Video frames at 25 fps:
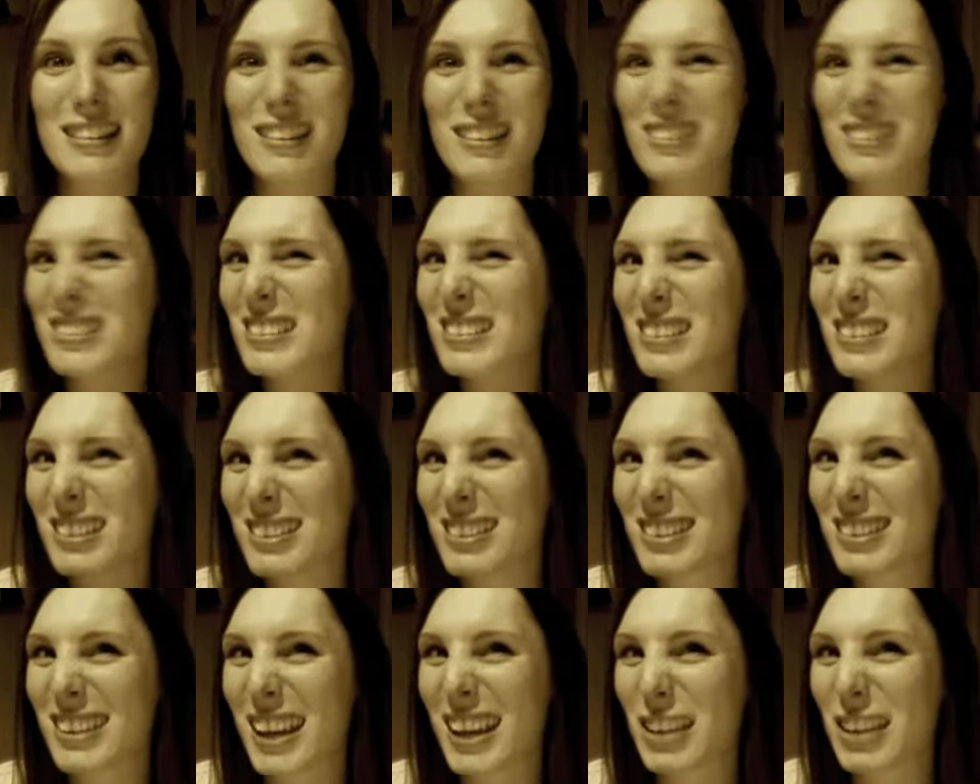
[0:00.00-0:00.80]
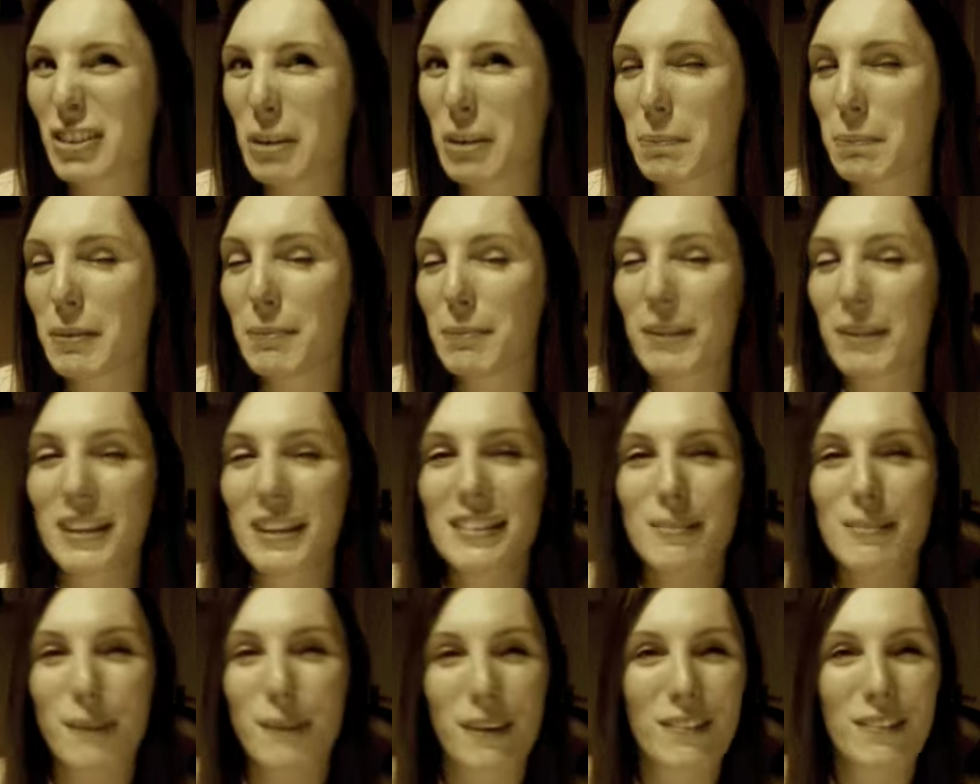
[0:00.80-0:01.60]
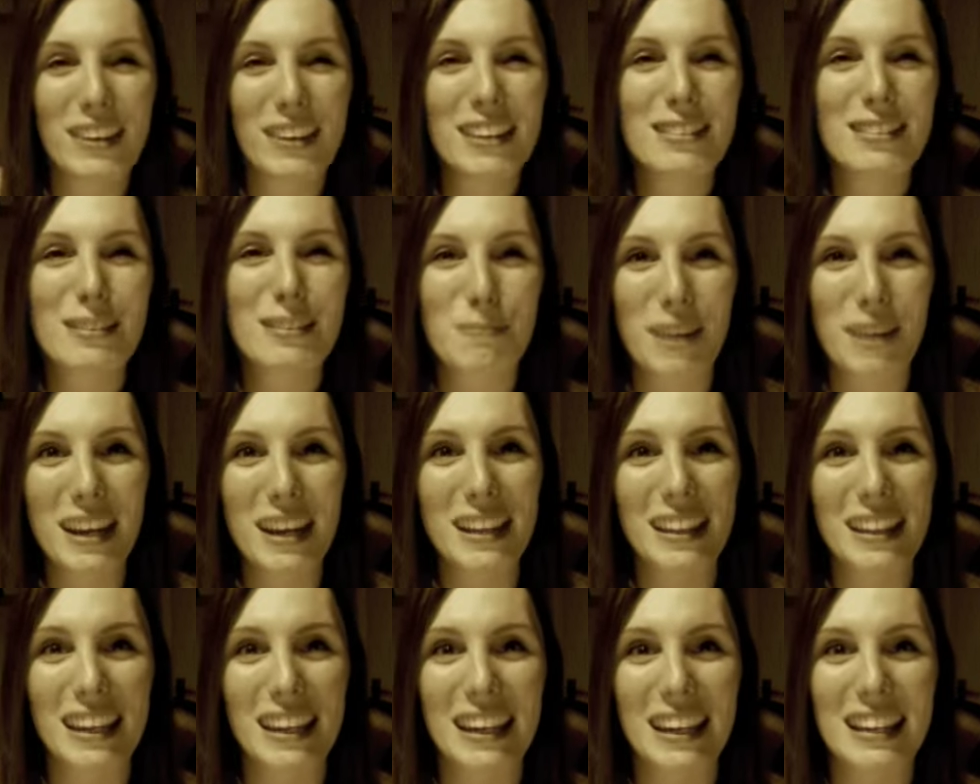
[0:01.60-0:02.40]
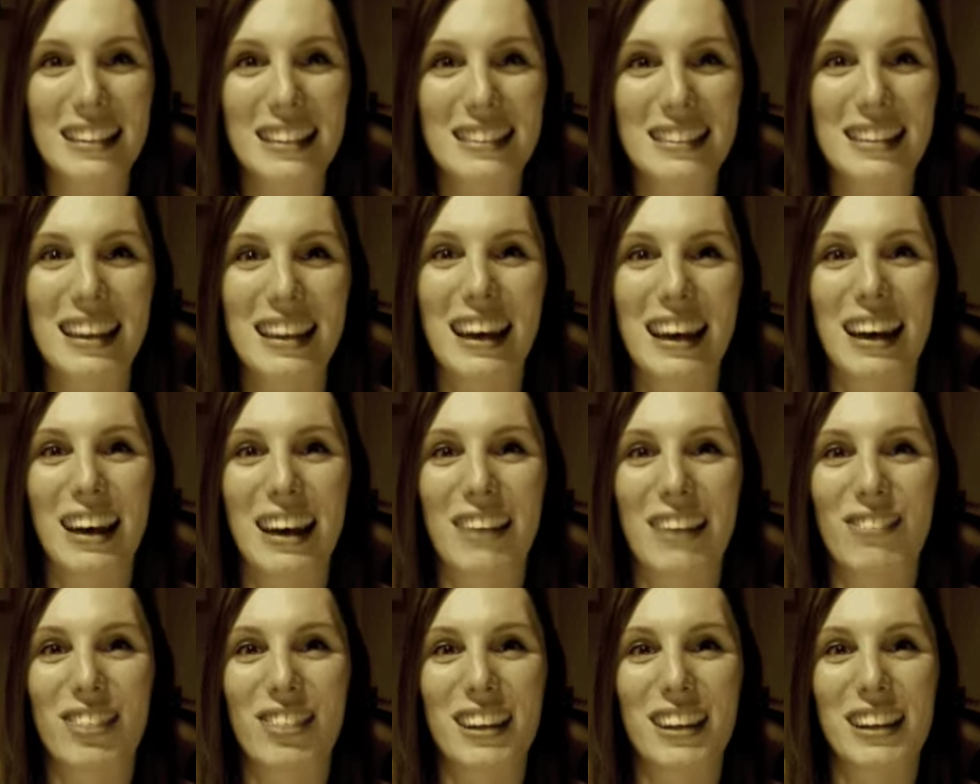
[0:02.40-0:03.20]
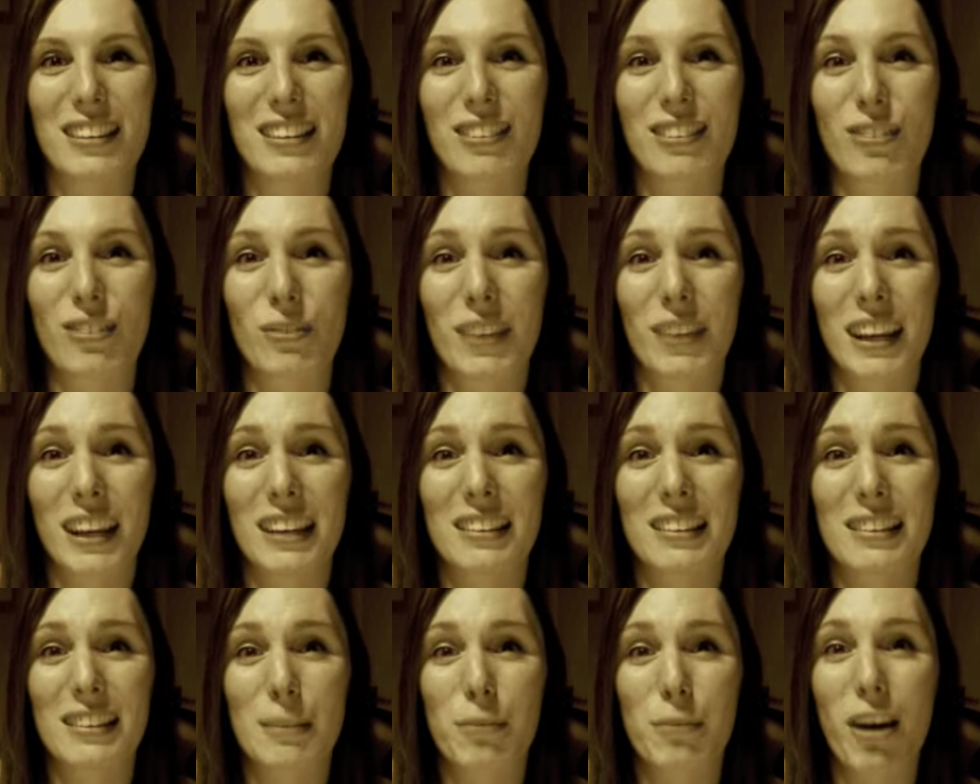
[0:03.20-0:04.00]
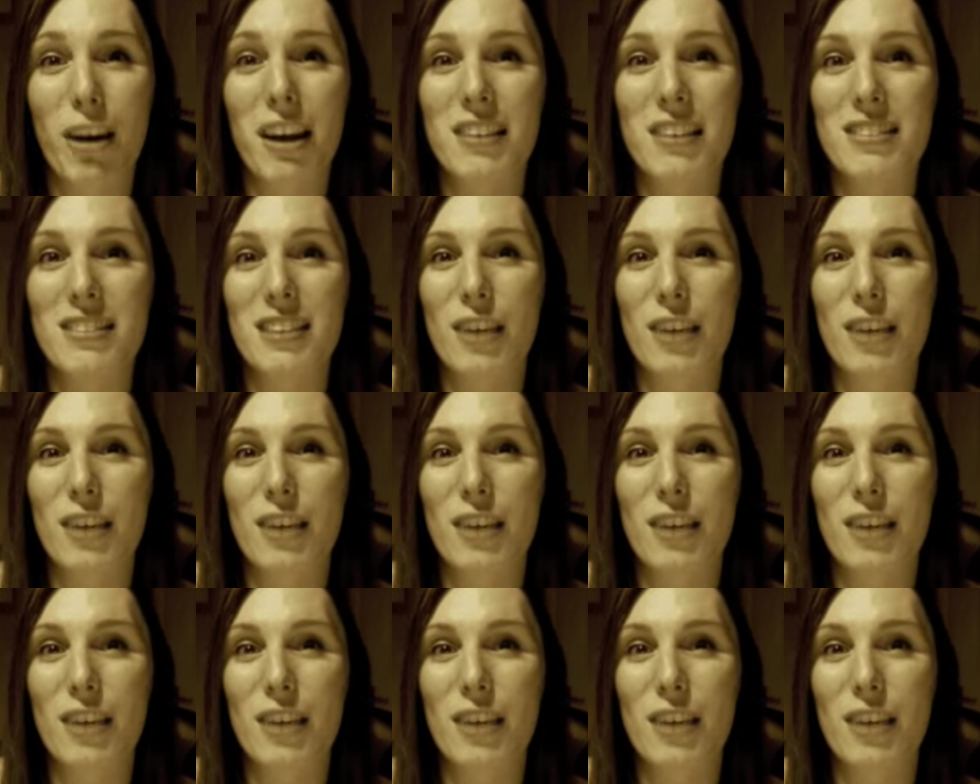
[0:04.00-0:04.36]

that You used to get jumping beans. But we used to make these uh, things from the Kinder Surprise.